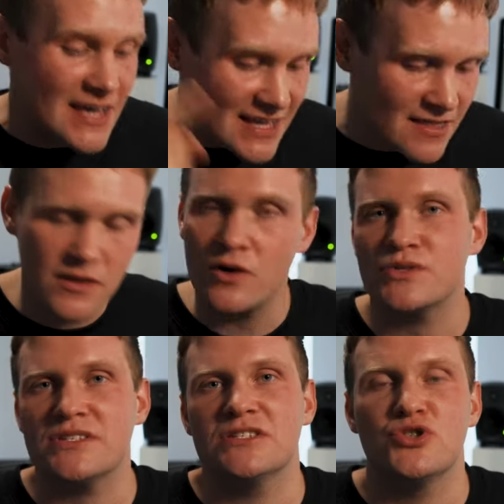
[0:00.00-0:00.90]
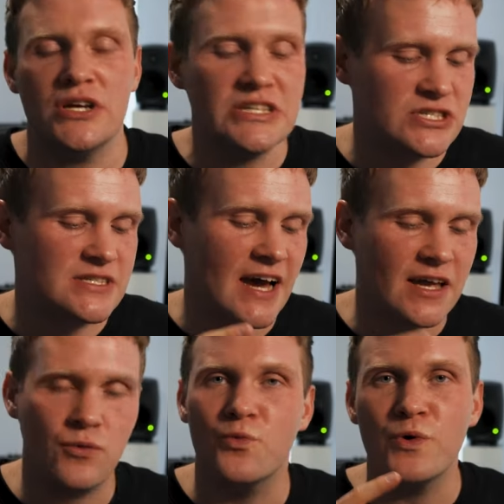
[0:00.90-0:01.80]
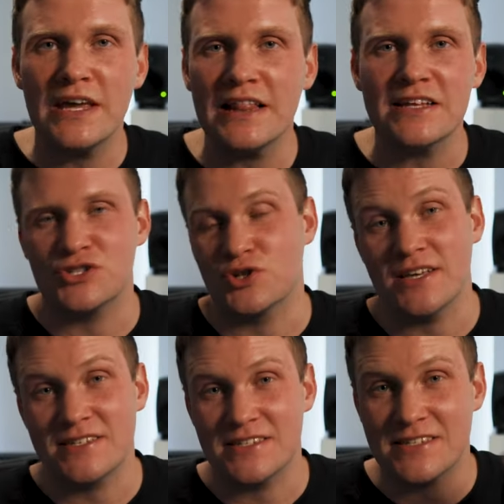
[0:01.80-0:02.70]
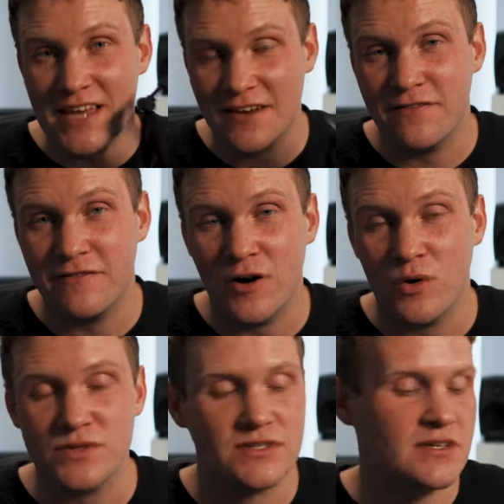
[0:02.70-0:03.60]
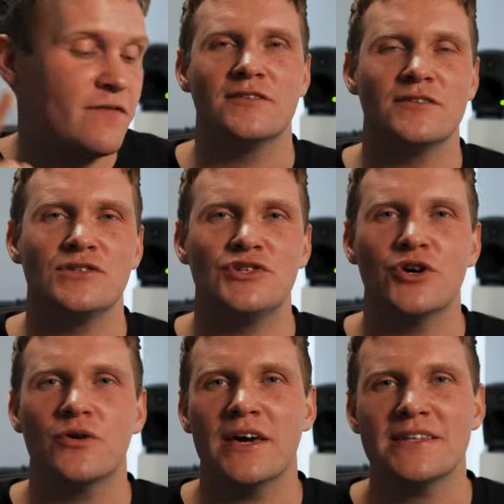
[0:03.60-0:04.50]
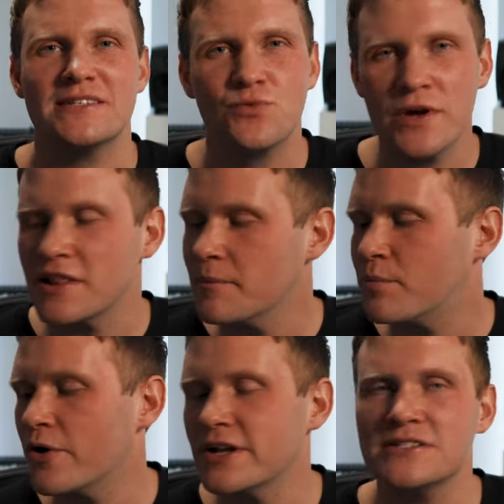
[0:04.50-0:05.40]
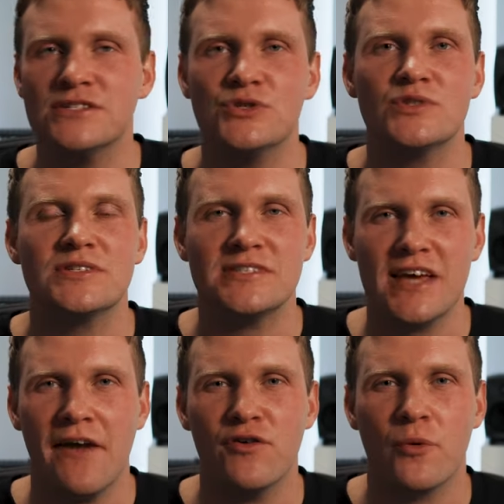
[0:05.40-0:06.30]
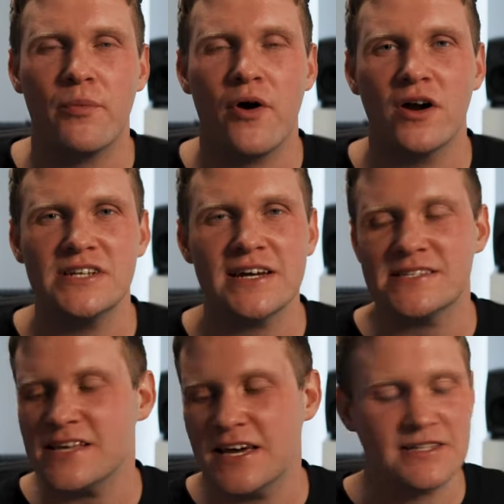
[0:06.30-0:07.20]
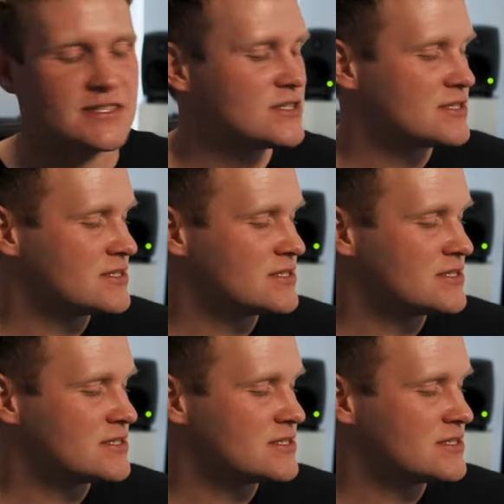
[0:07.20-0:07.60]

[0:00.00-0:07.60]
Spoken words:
In those situations, I can really trust these headphones. You know, it's really important to save your projects and